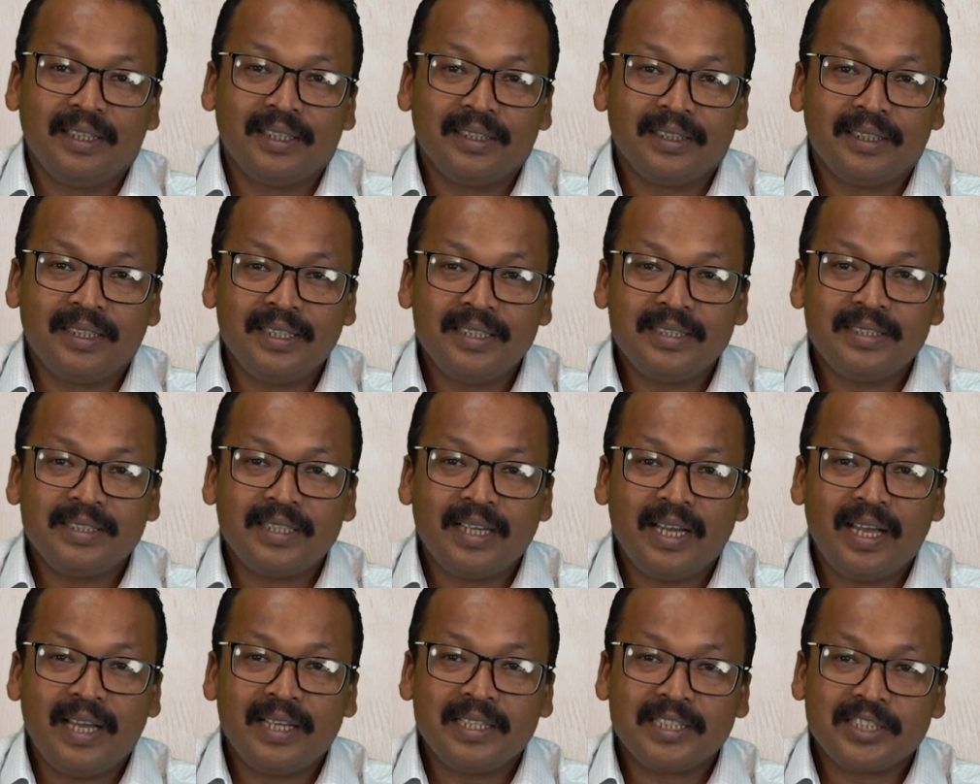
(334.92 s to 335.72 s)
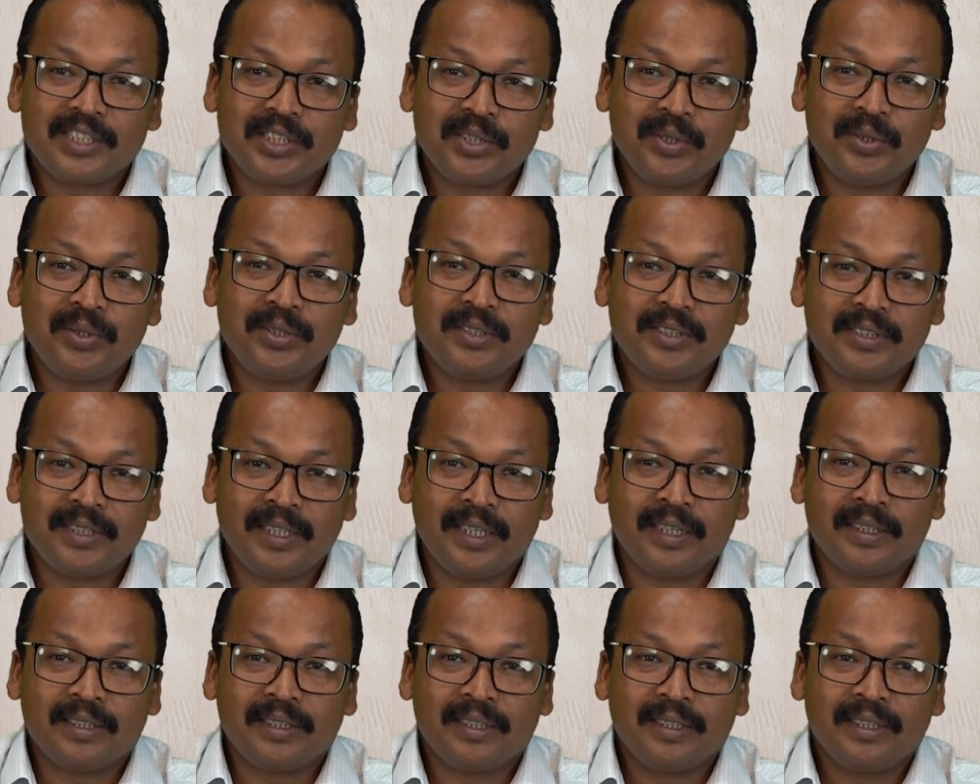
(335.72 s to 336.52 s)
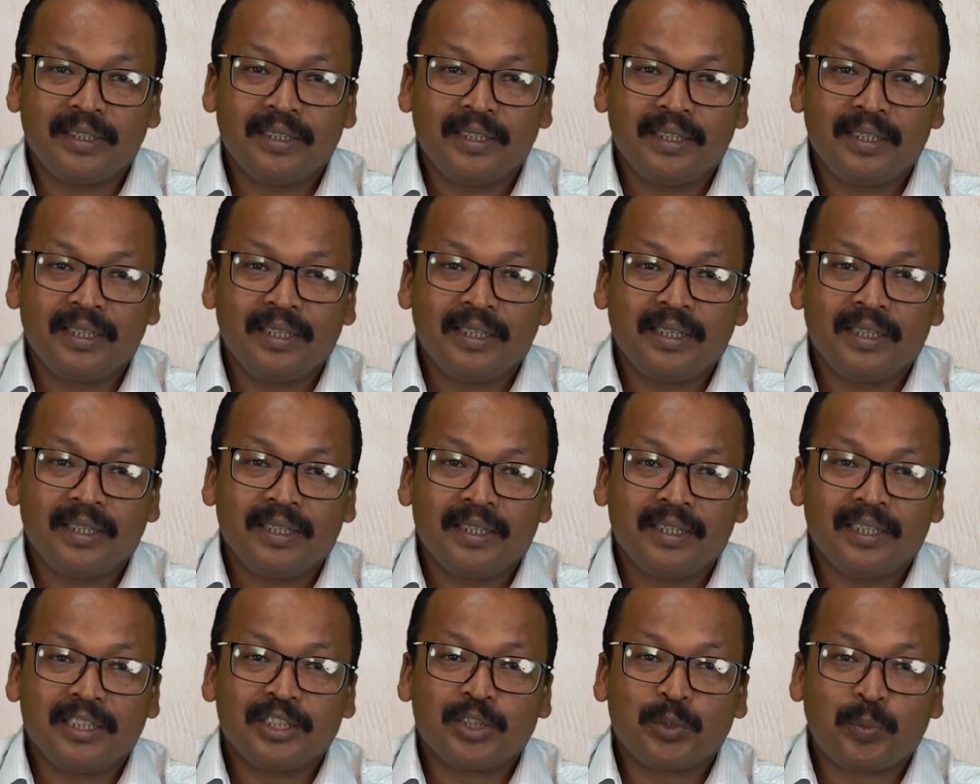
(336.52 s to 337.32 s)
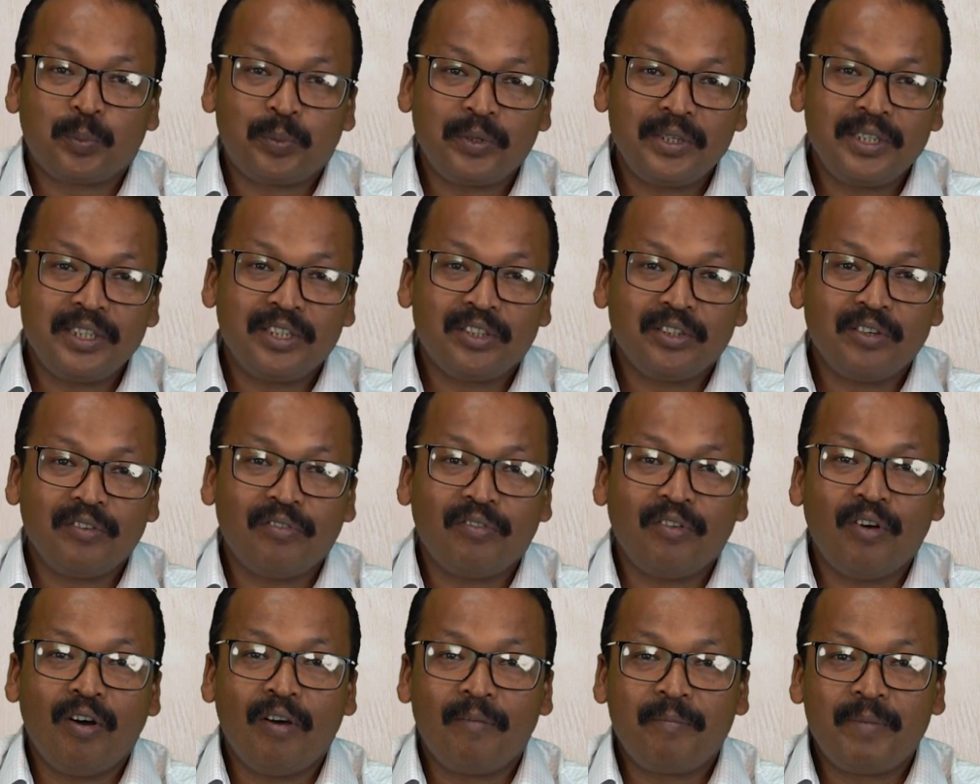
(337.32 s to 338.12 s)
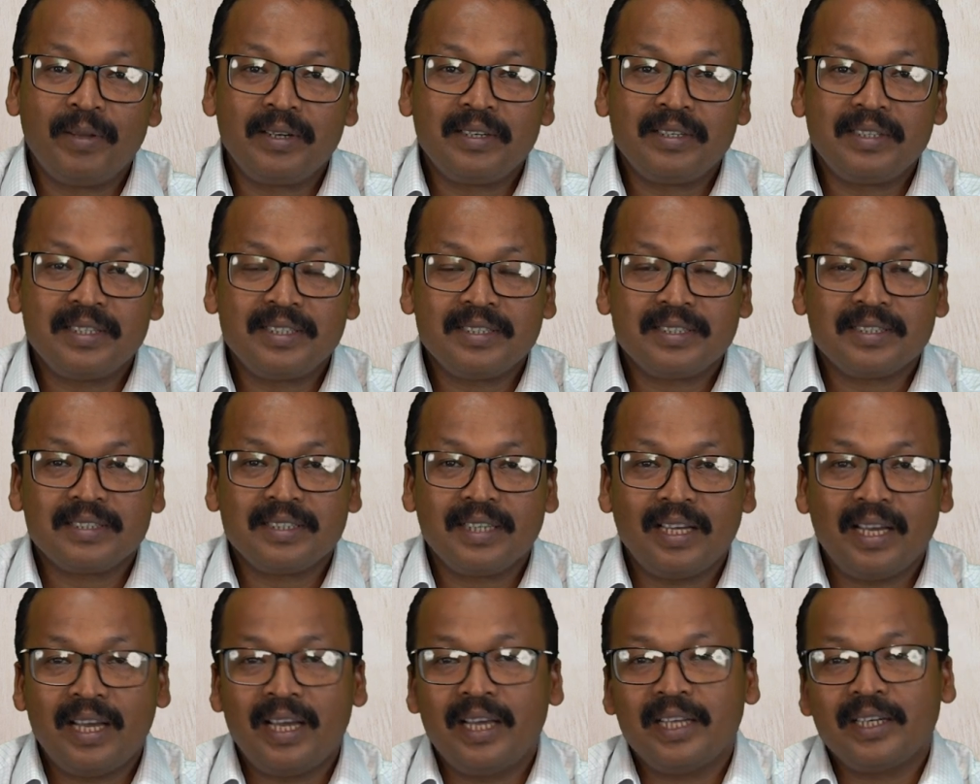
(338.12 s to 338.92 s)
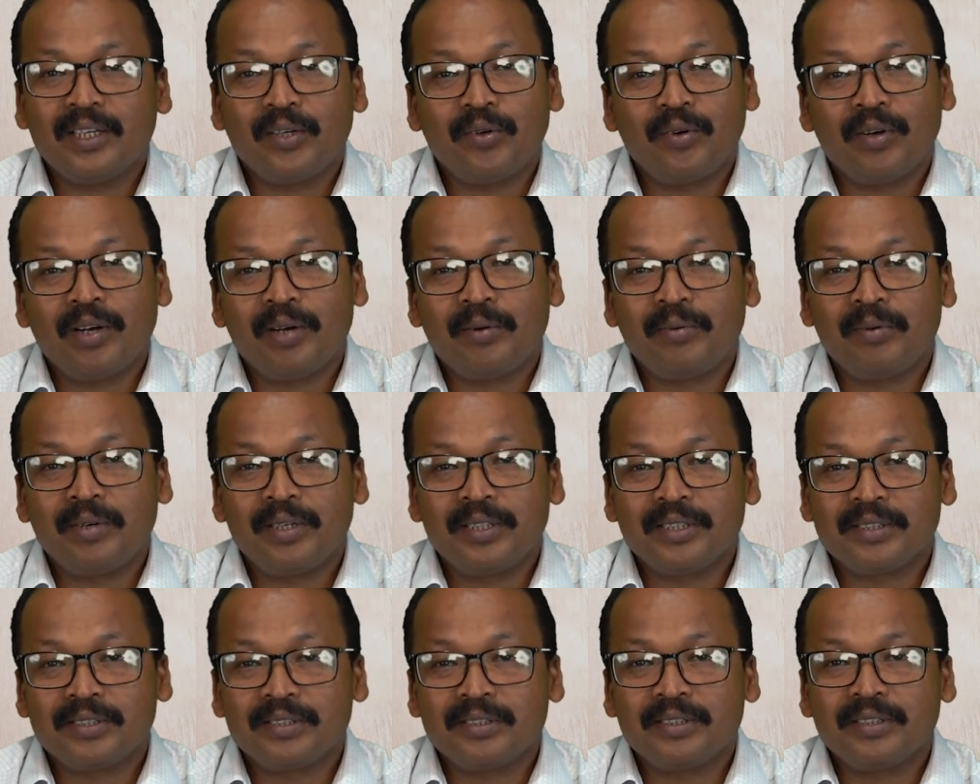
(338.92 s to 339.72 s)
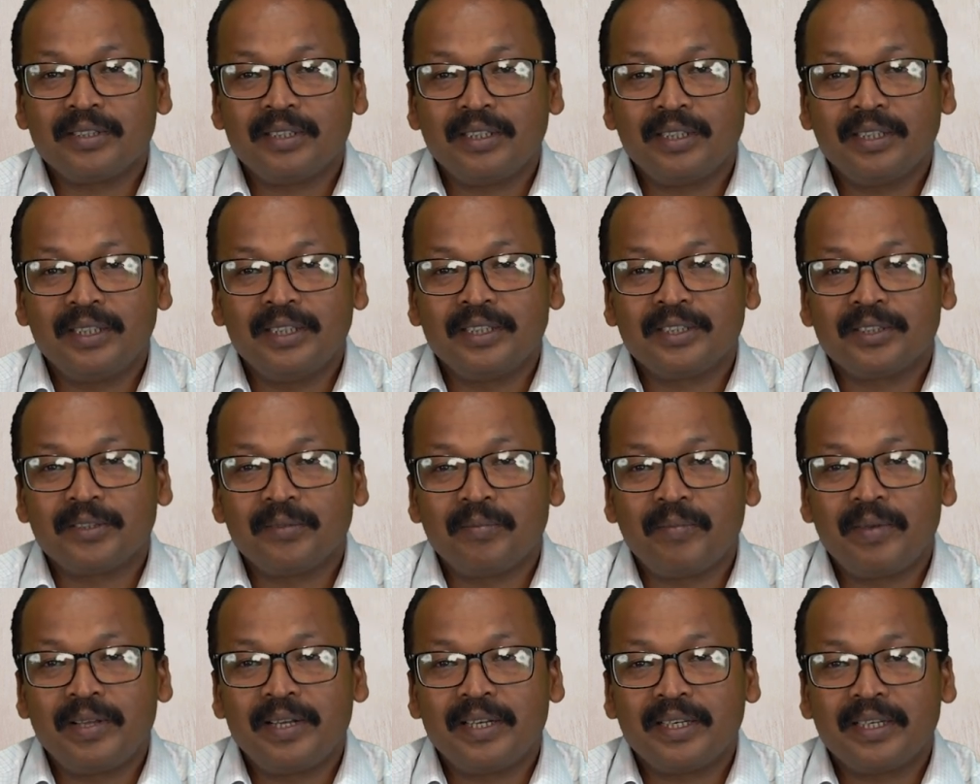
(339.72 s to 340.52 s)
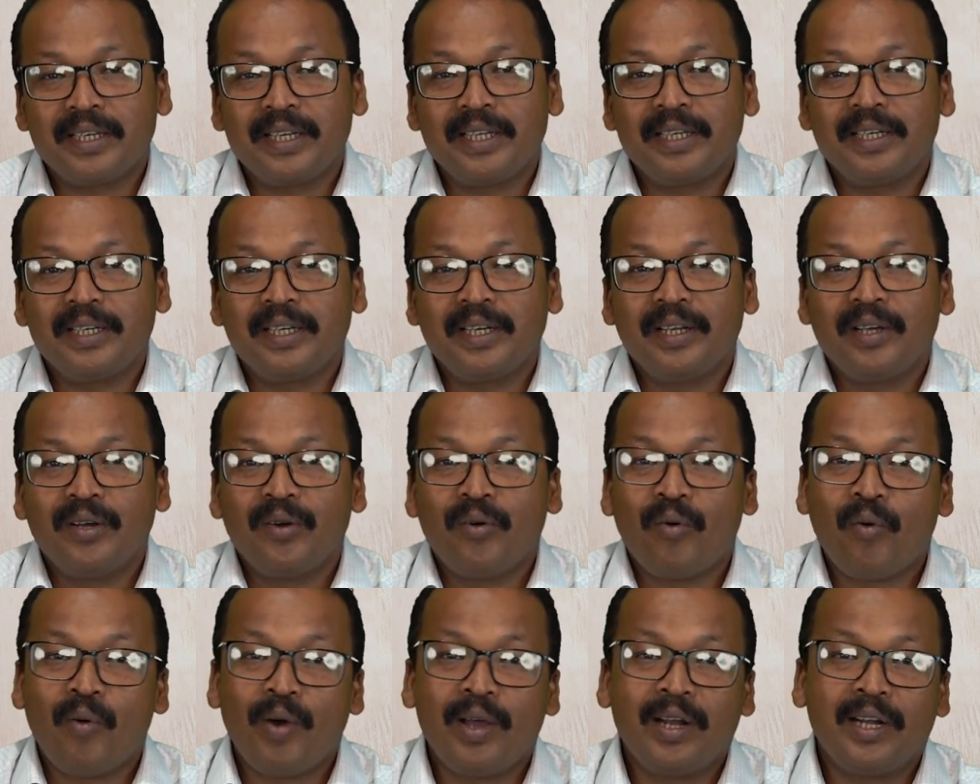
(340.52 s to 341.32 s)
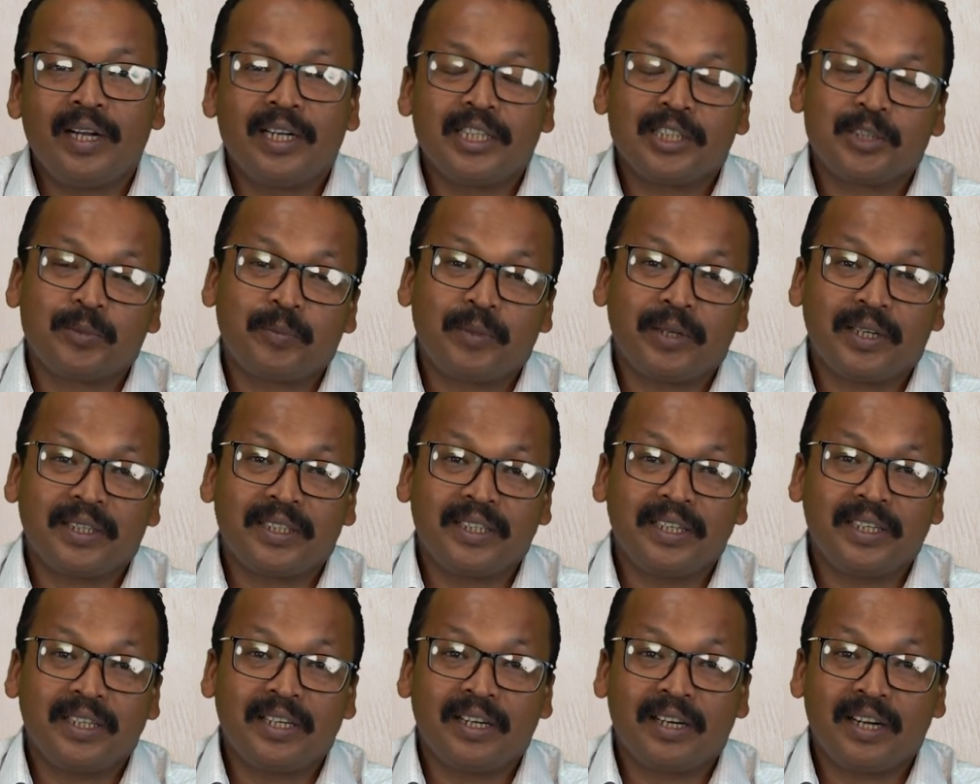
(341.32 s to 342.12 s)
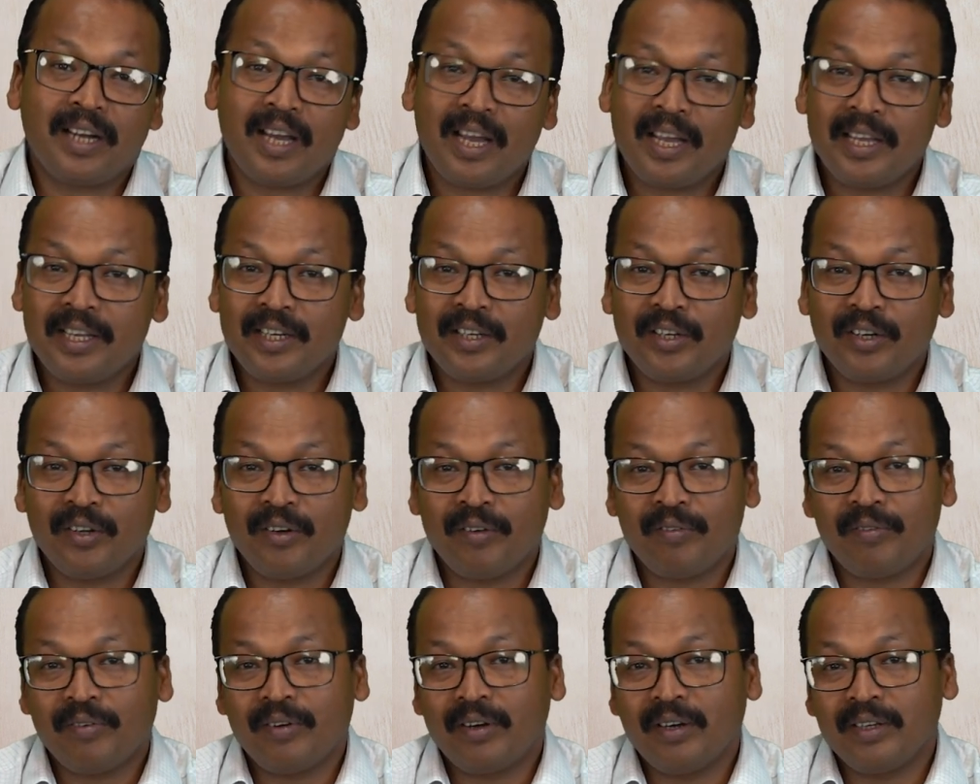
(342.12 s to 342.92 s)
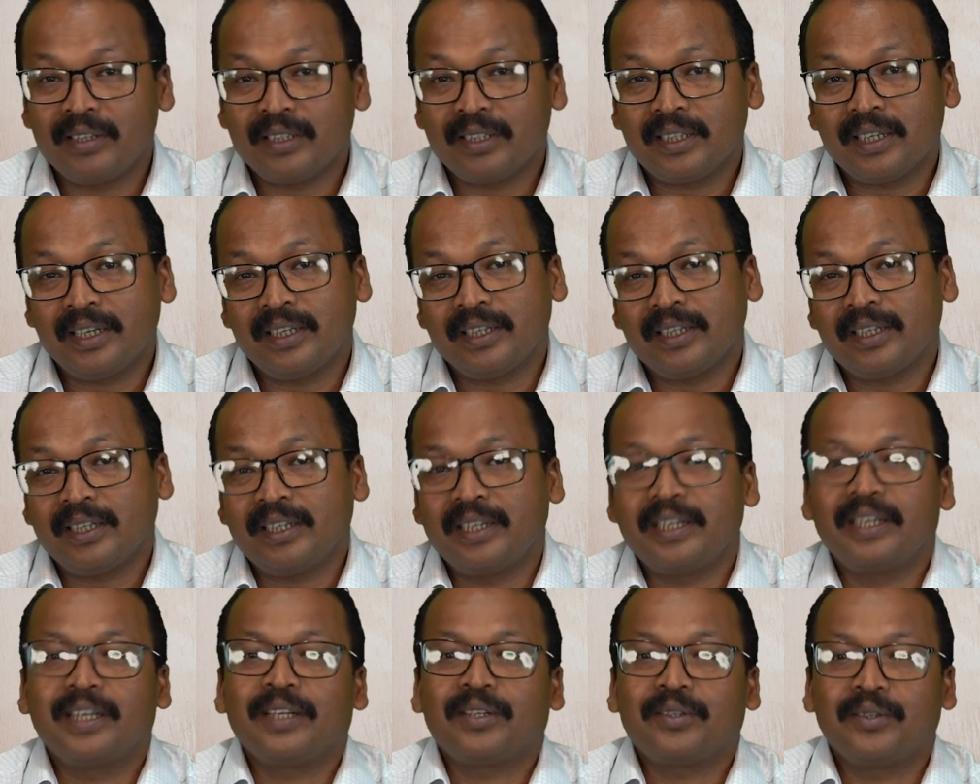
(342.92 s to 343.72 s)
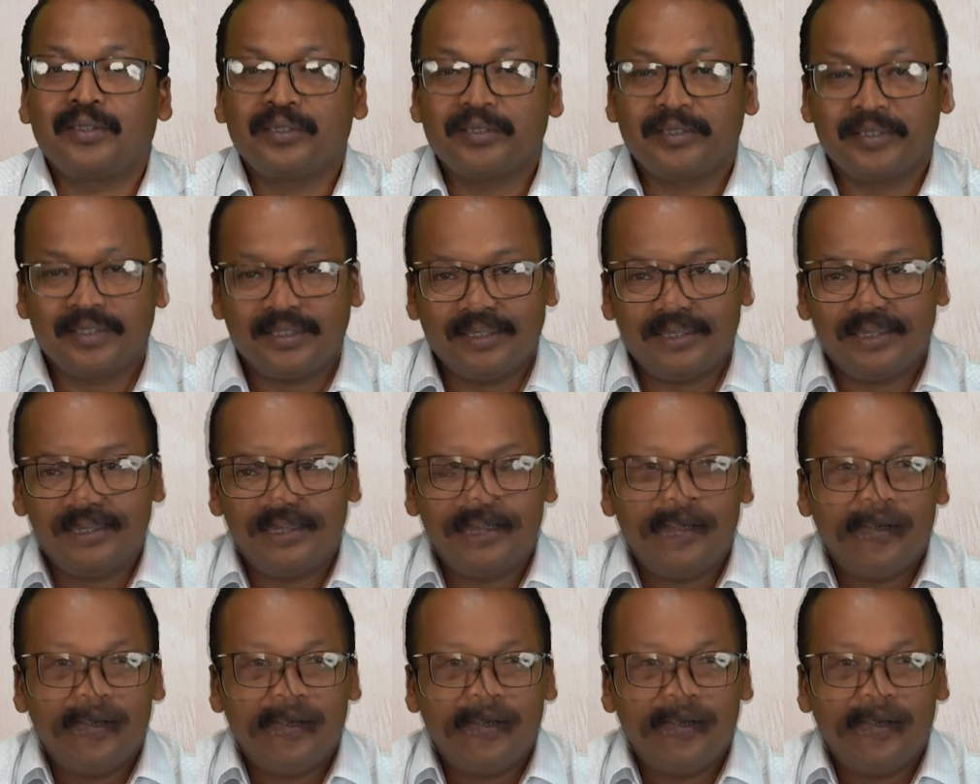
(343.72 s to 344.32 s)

This ensures that the spirit of openness and collaboration is maintained while respecting the right of content creators.